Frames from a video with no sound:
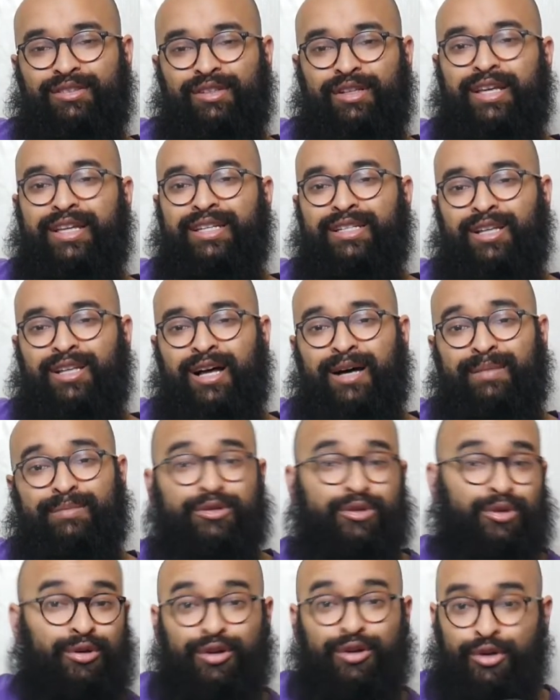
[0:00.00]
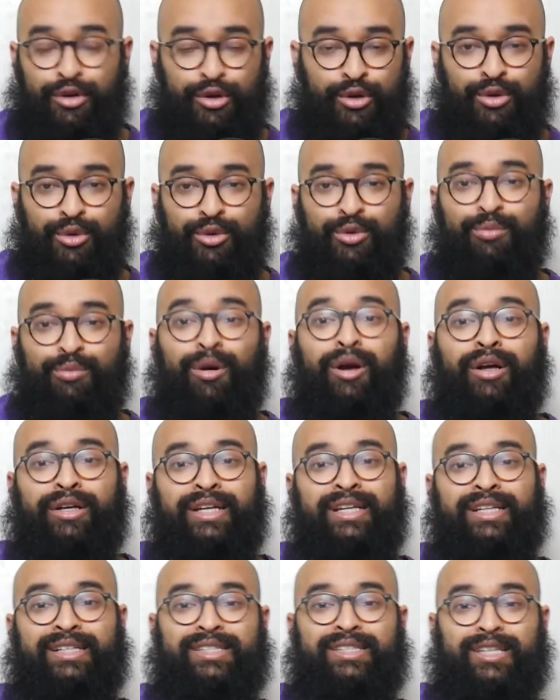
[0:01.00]
Islam's sort of new
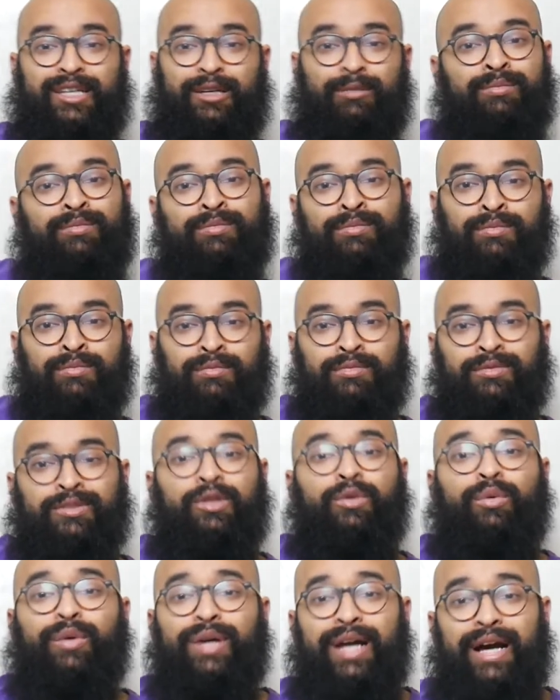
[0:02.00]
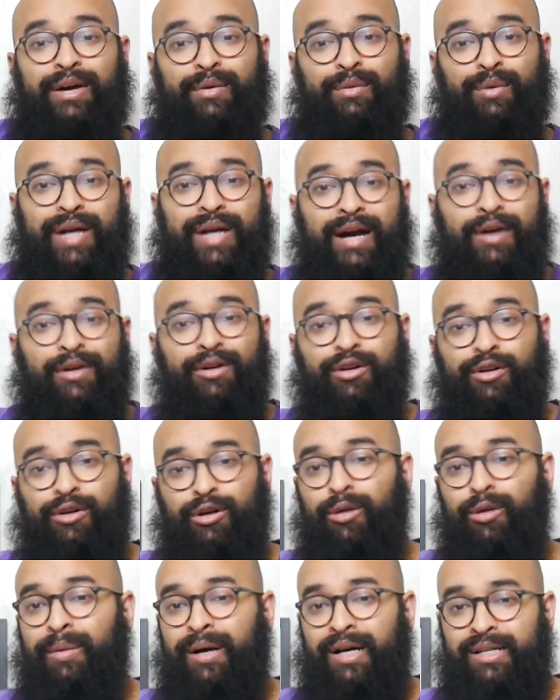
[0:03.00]
marketing scheme. We out here
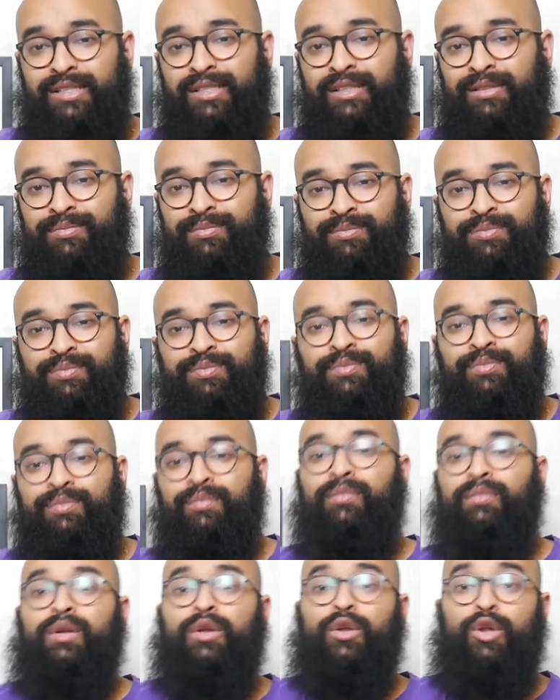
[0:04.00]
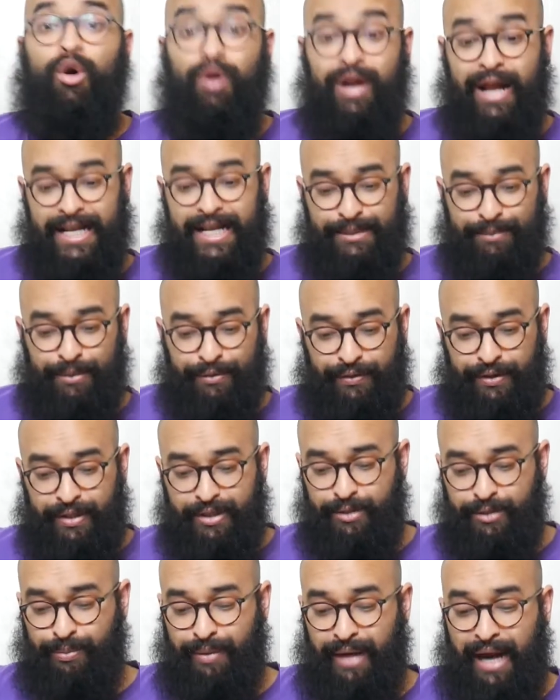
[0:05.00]
girl bossing. No one asked me for
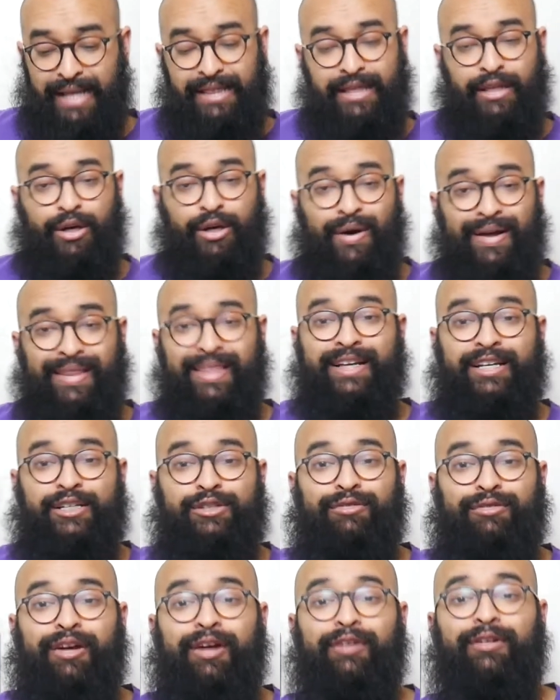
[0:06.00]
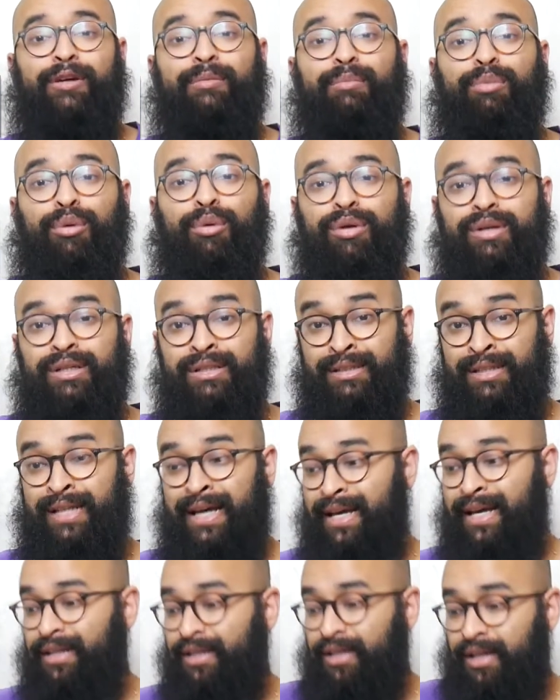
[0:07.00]
this, but I think it's very important
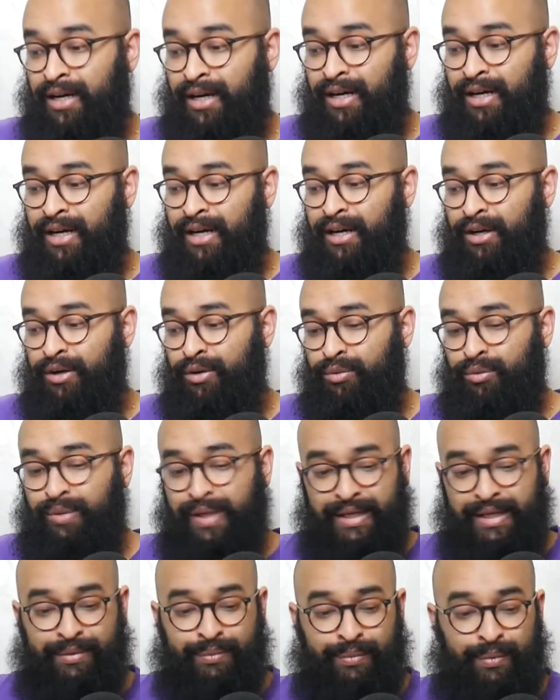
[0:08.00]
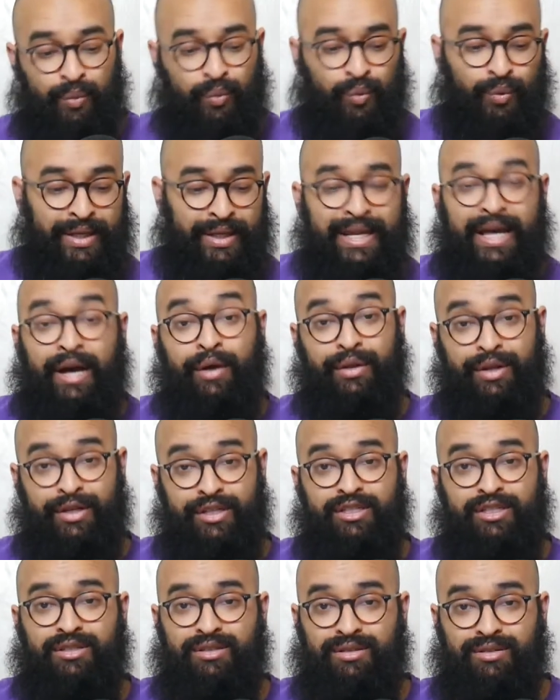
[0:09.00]
that we nail
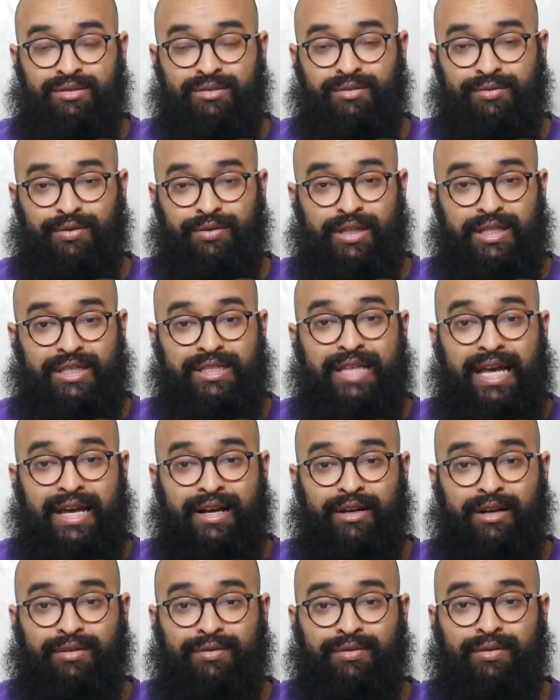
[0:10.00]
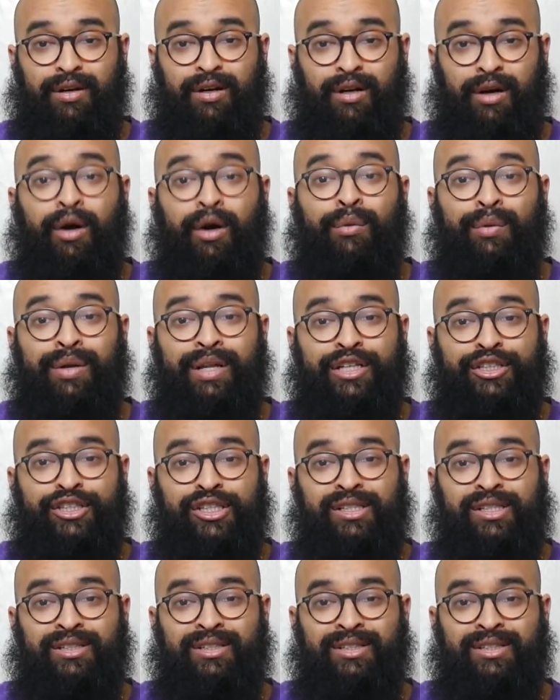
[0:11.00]
this for the sake of our religion.